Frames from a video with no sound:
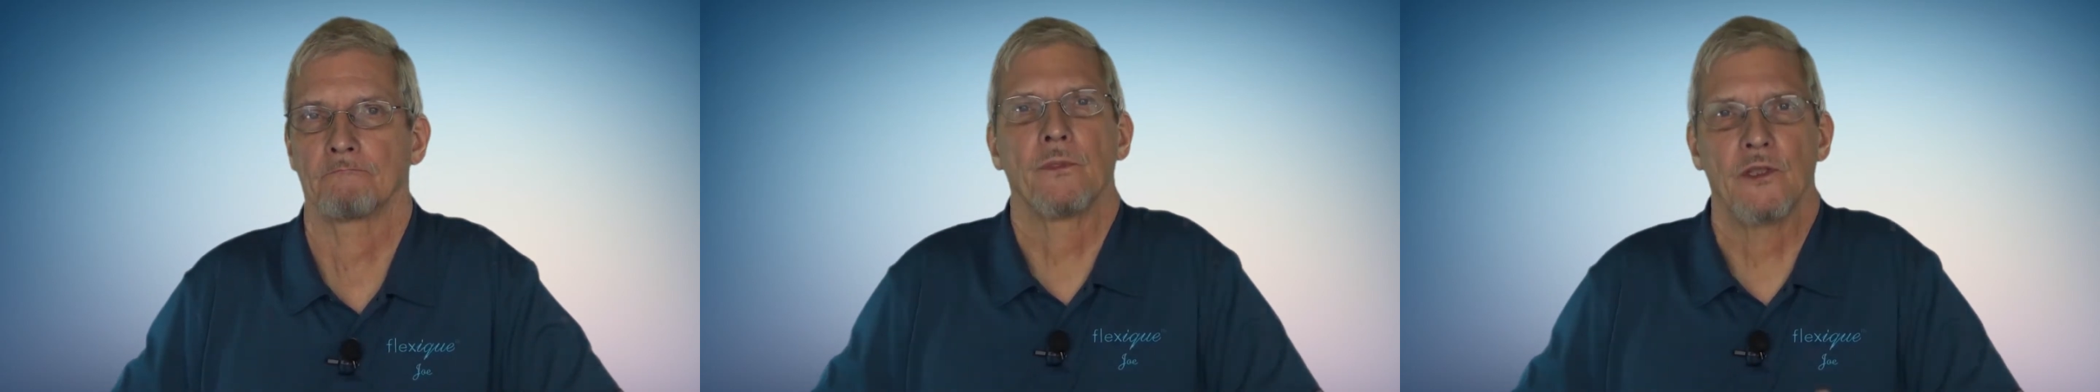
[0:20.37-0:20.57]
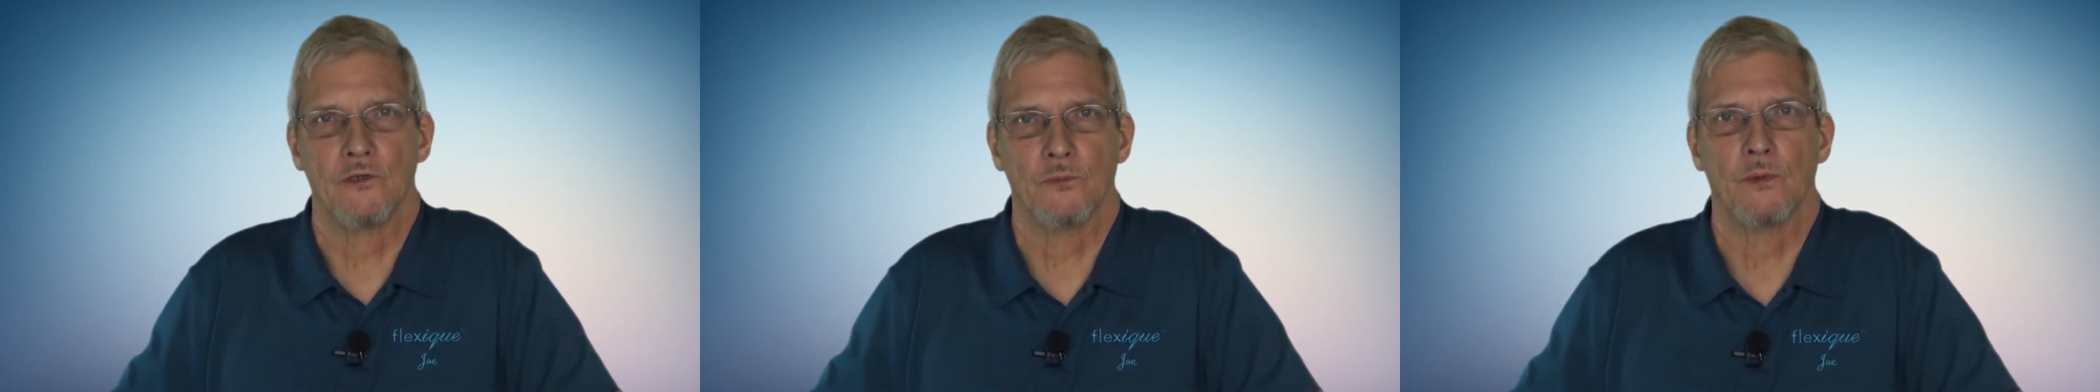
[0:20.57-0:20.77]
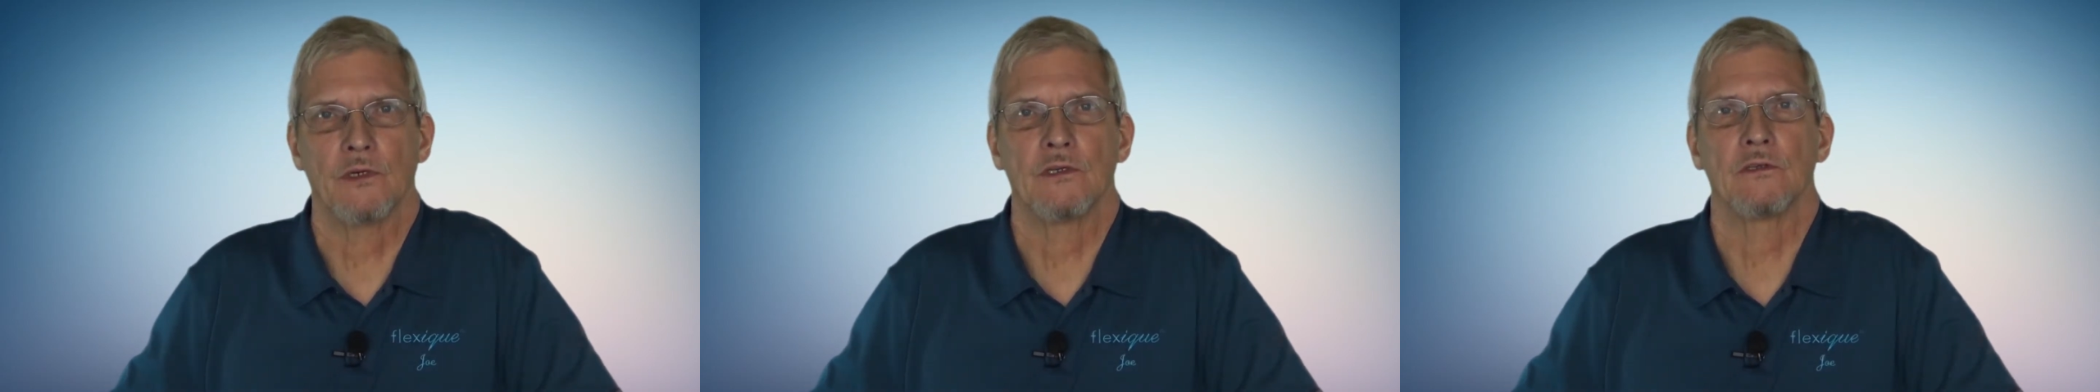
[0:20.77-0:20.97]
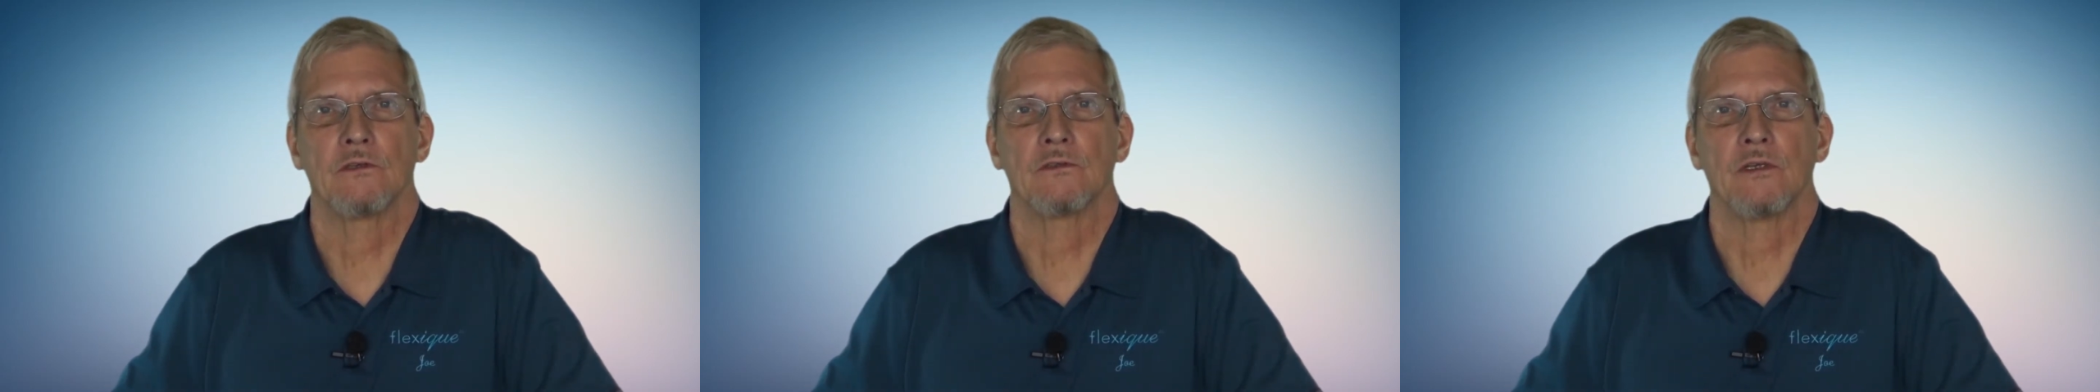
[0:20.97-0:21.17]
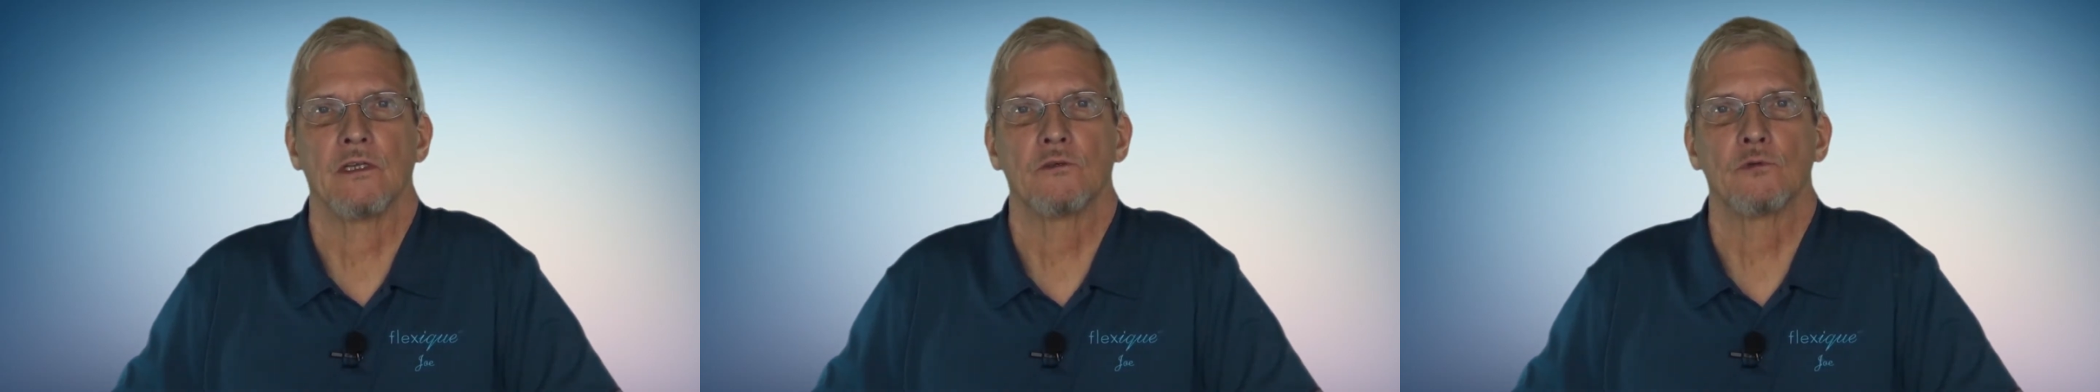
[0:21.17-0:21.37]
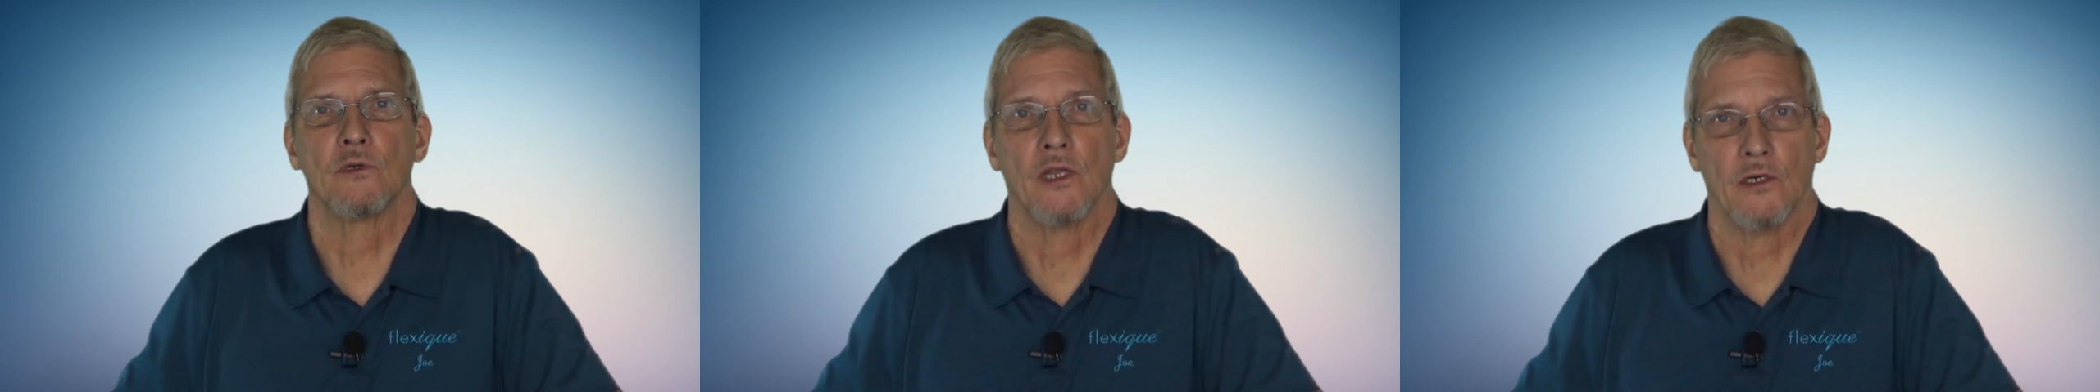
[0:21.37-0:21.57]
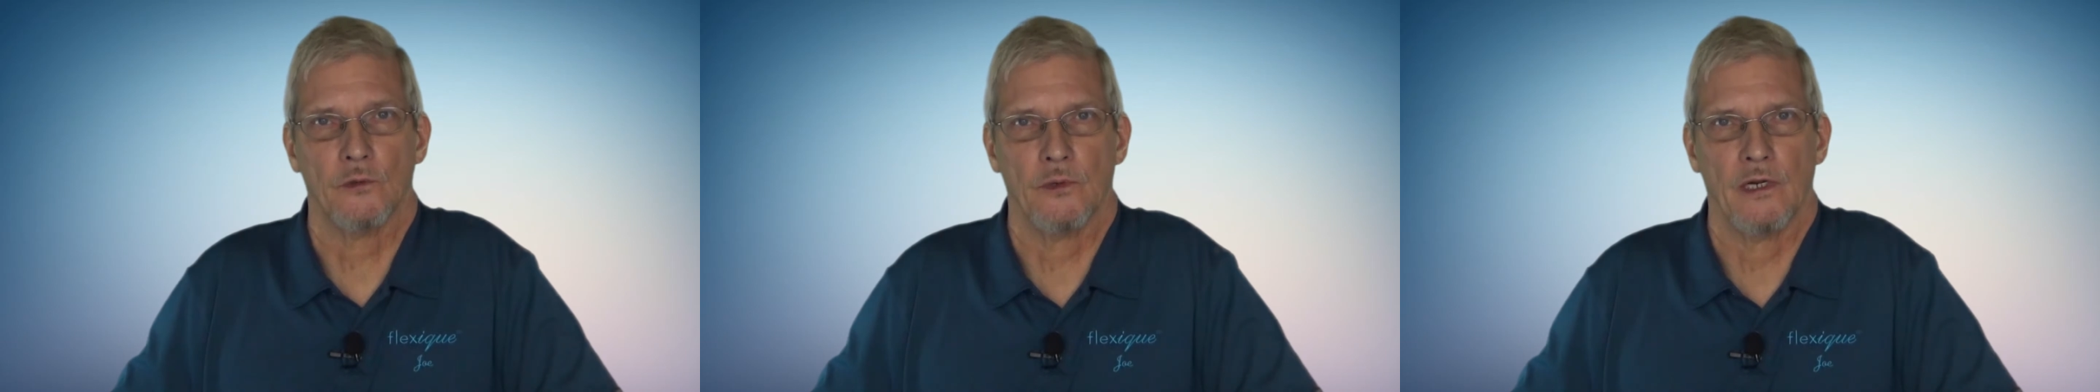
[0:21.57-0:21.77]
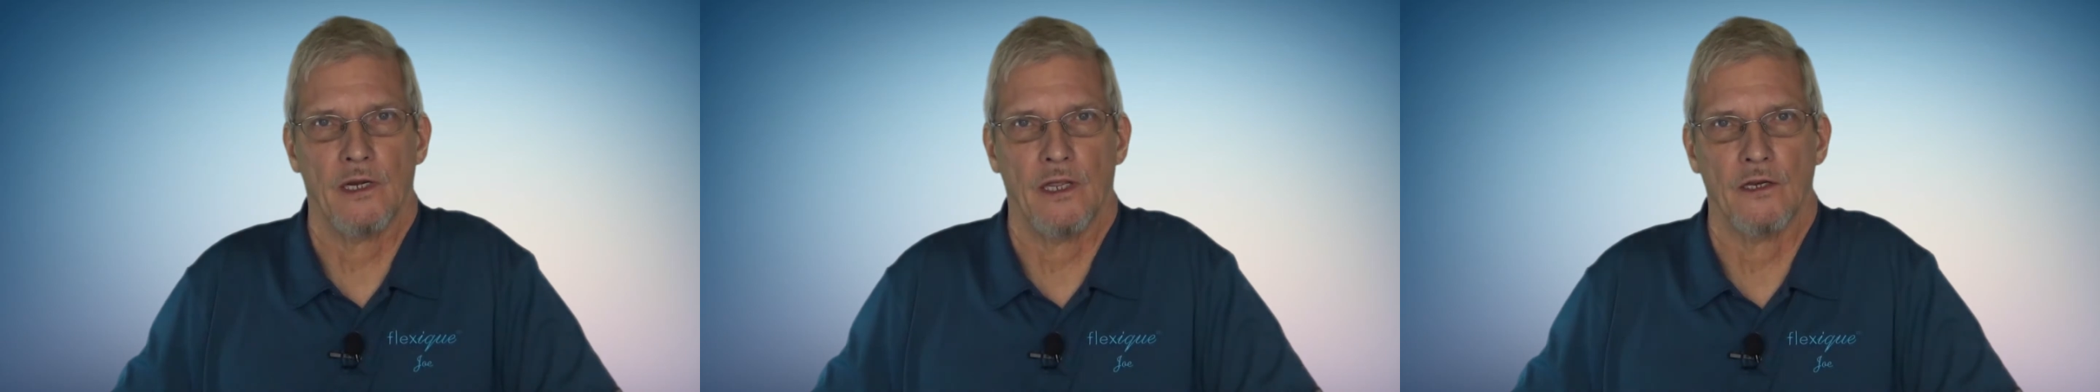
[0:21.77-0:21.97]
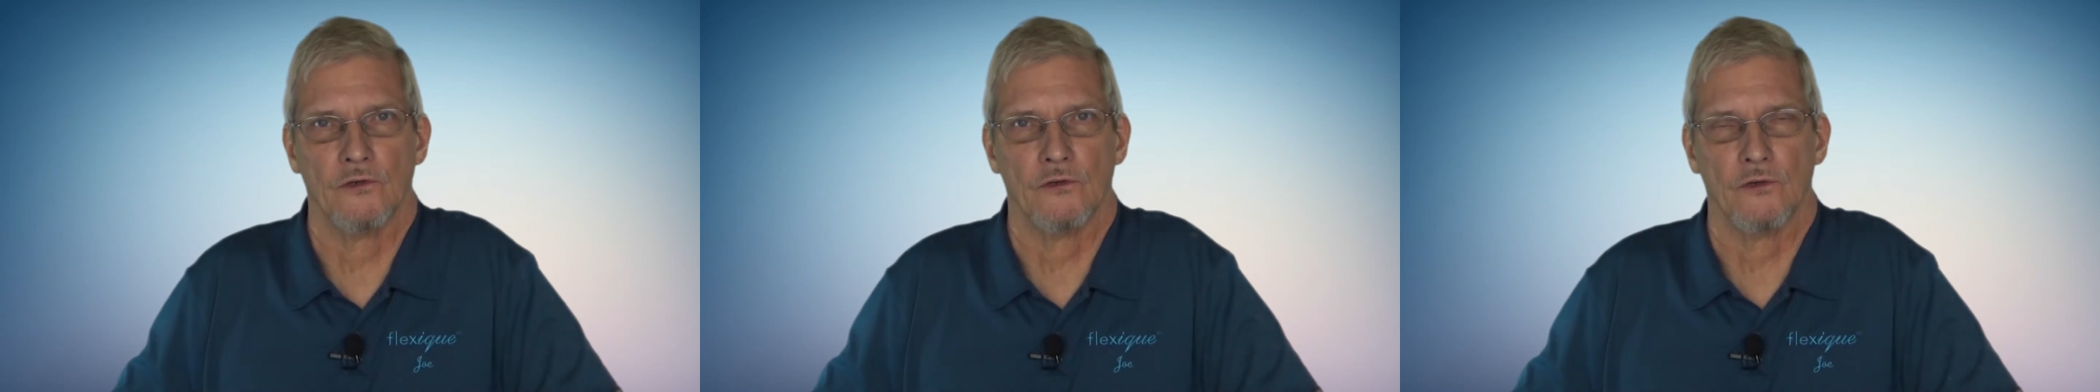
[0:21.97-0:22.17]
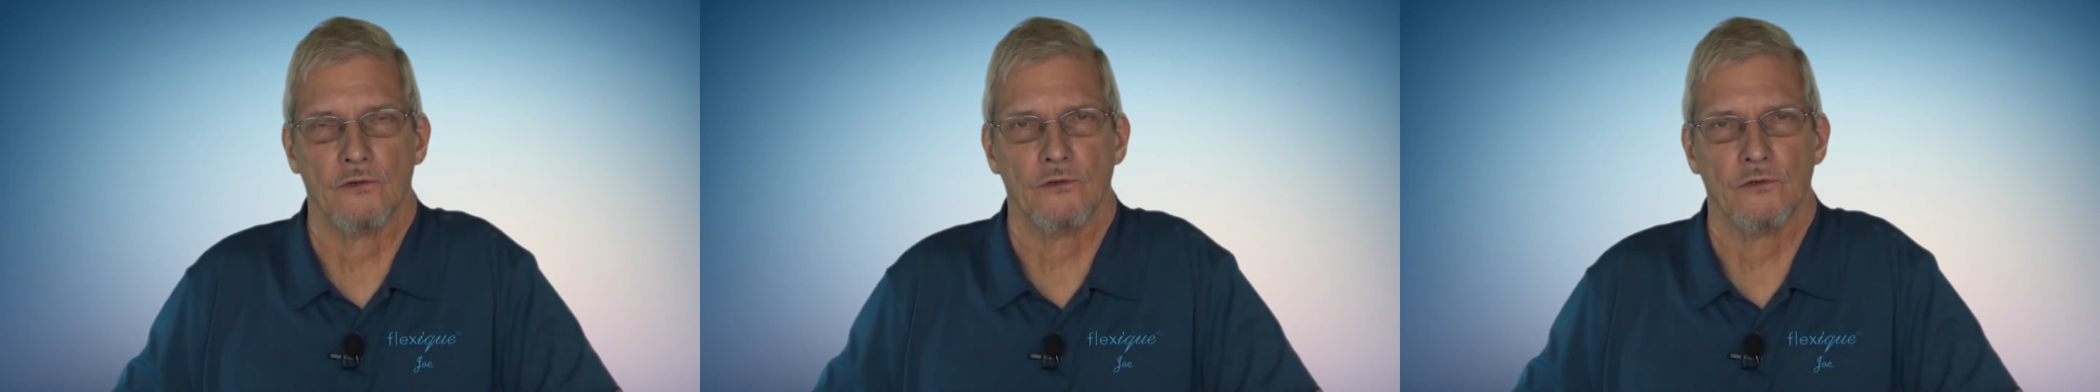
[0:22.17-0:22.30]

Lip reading: This one is introductory in nature,